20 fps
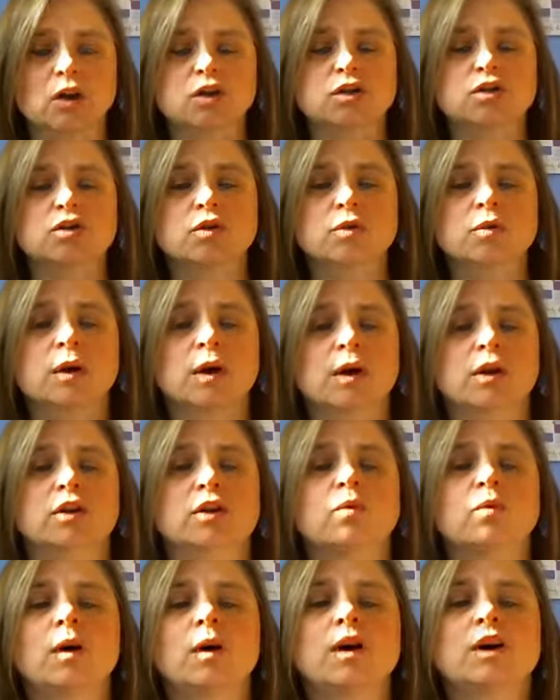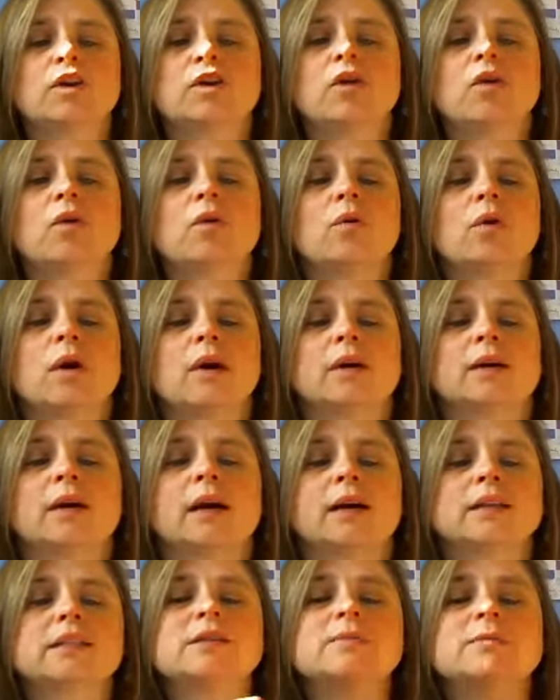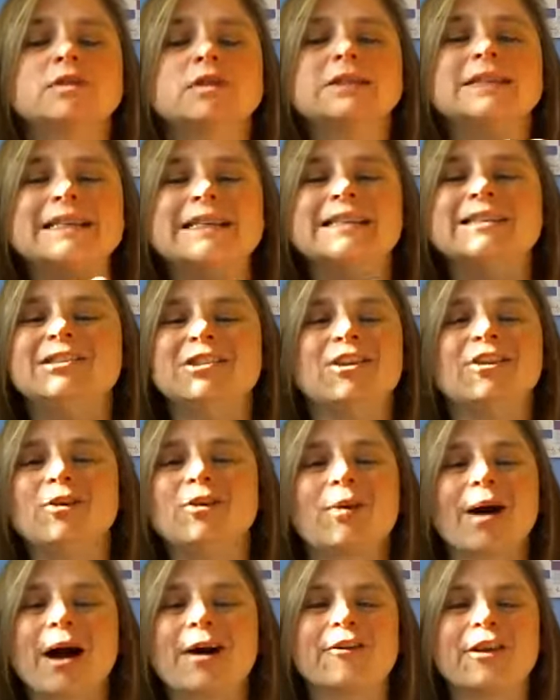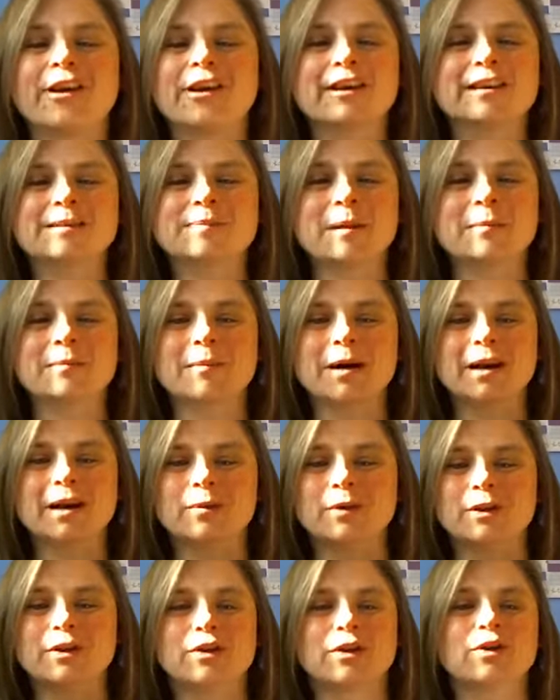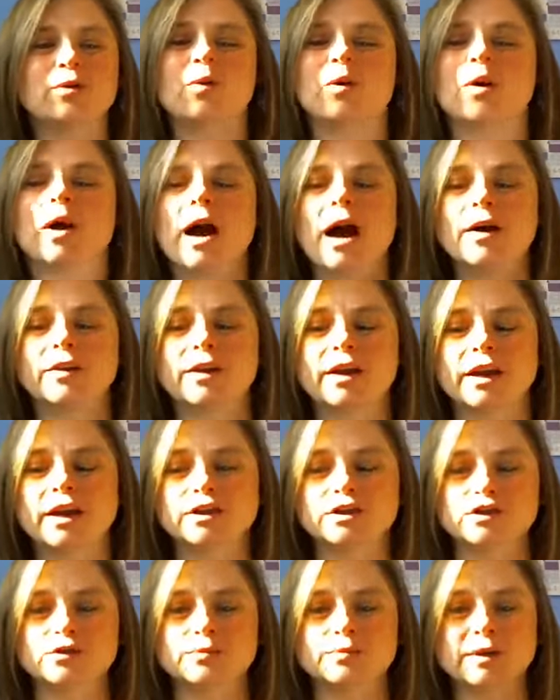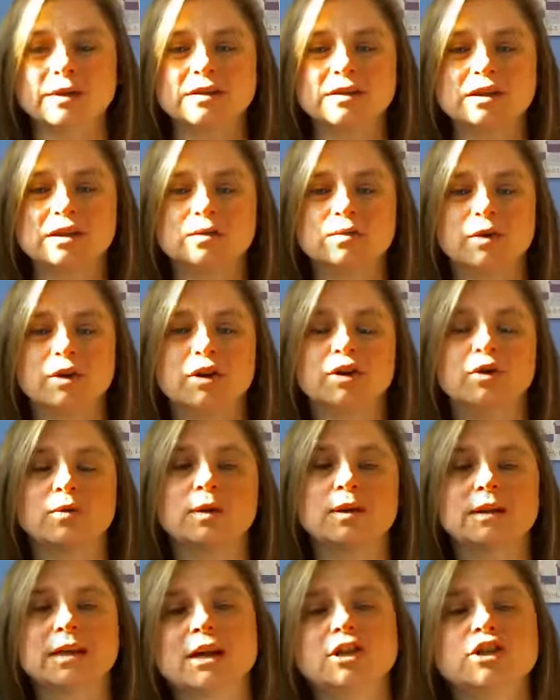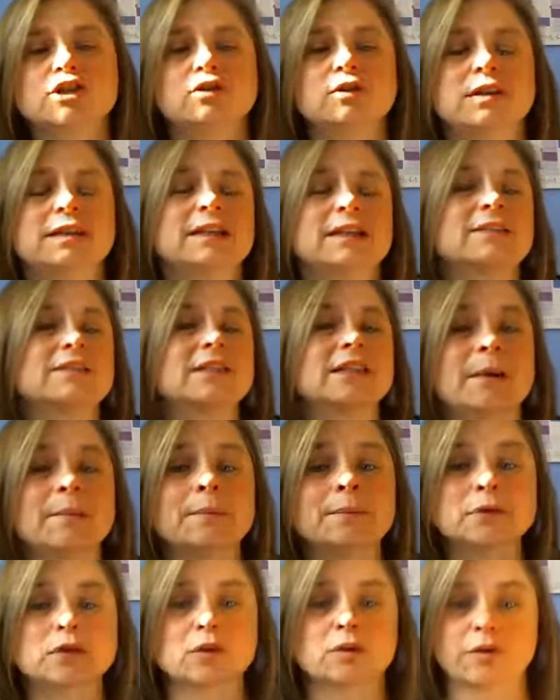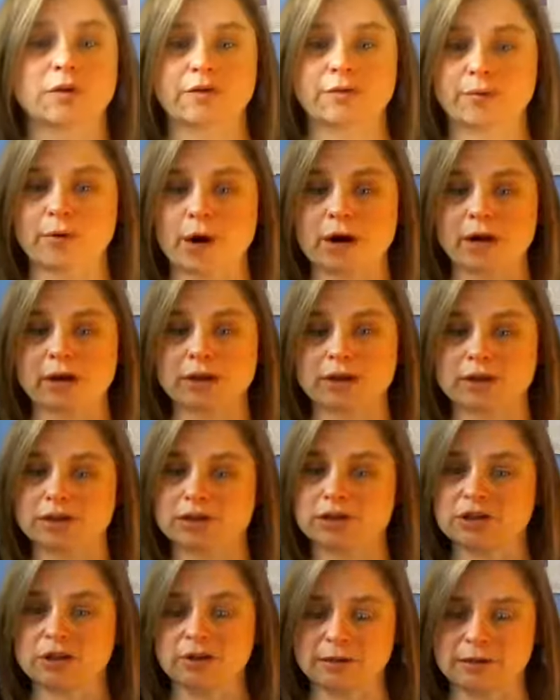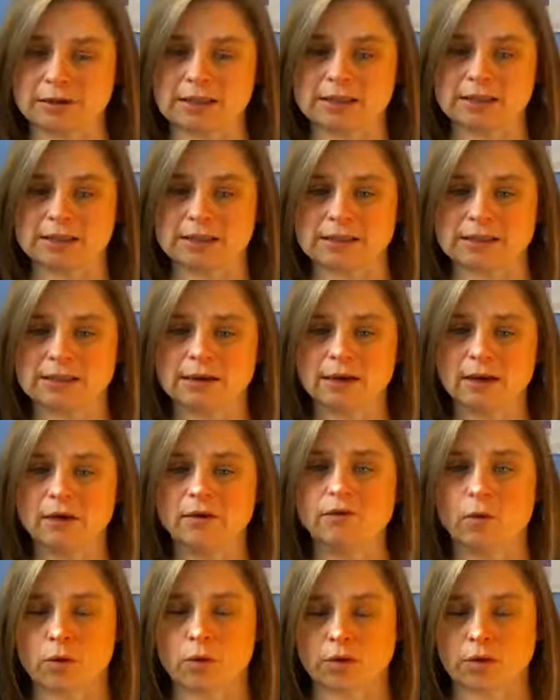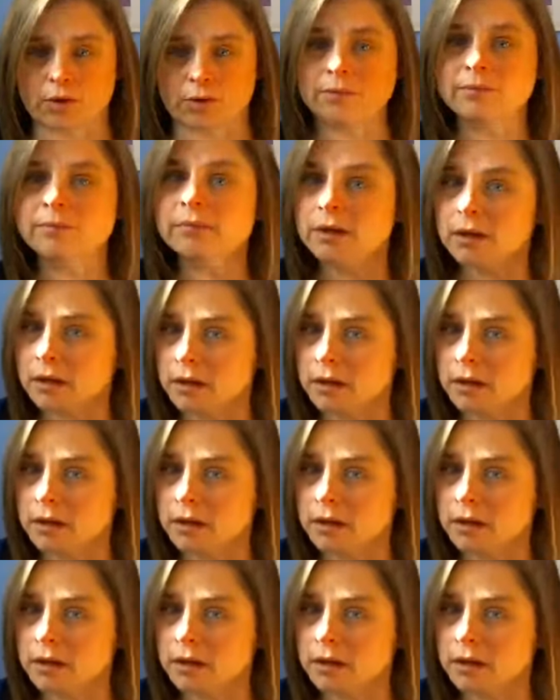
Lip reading: So you want to know, customers need to know how they can spend money with you or how they can do business with you. And yes, you need to have some sort of products and services for them,